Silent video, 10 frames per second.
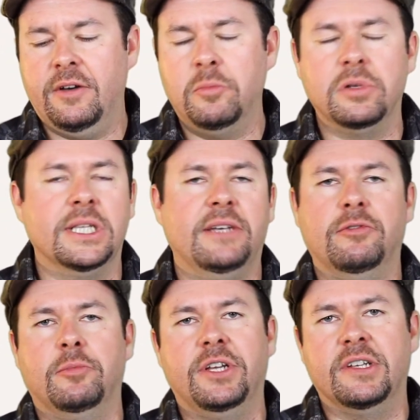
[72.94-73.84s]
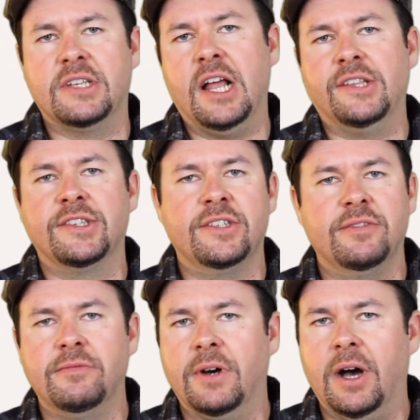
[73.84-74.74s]
unbelievably intense
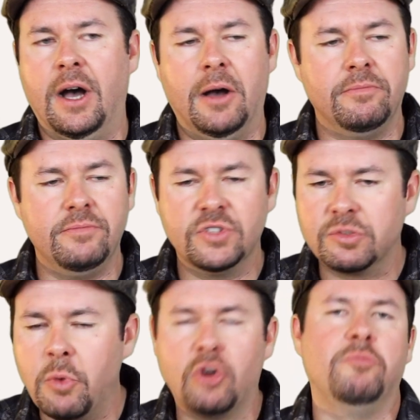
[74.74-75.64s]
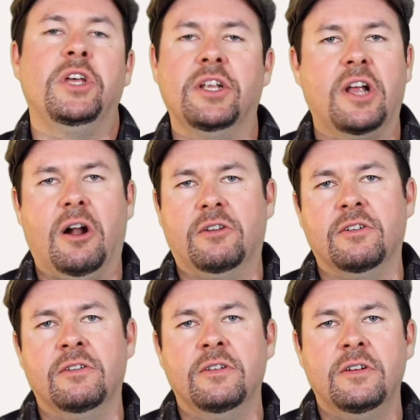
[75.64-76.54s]
uh, smoked meat
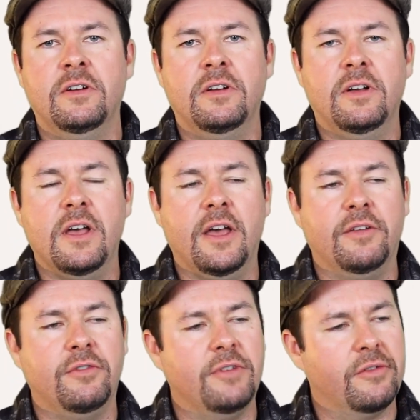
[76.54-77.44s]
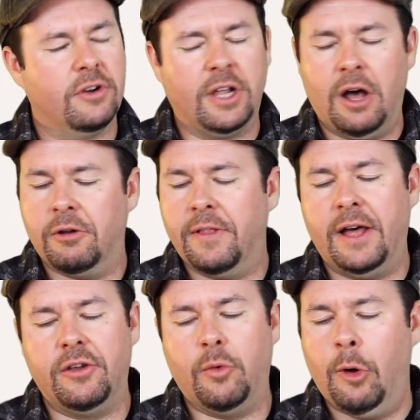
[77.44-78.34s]
character. And if you've never encountered
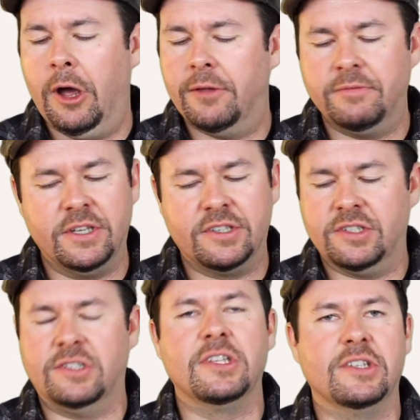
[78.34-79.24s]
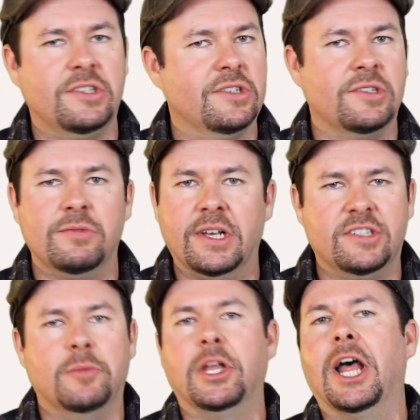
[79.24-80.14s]
that in a wine, this is this is
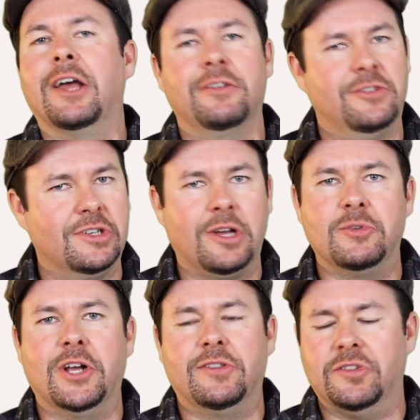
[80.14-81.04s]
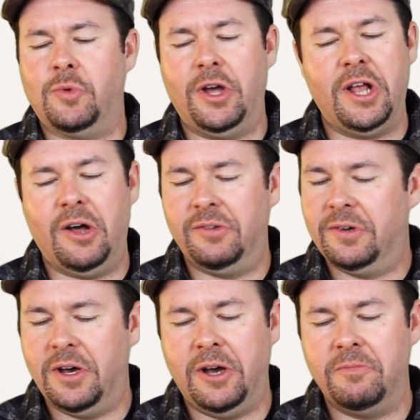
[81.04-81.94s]
Exhibit A. Just come check this wine out
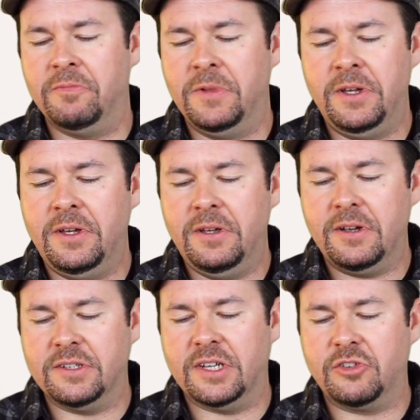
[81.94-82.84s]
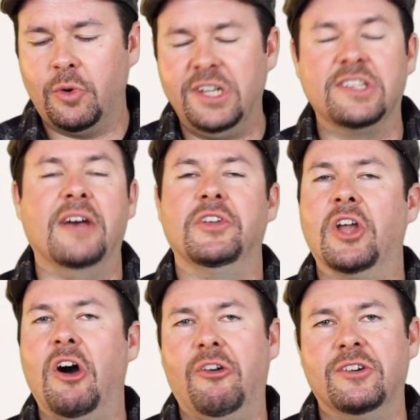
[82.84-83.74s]
um, because at twenty-seven
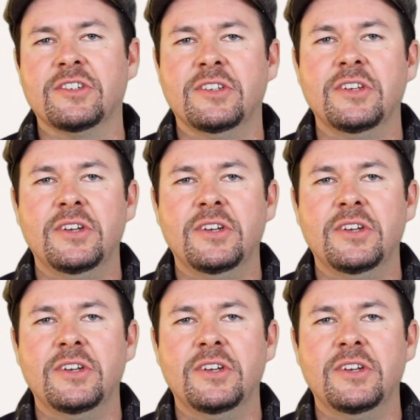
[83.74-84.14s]
dollars,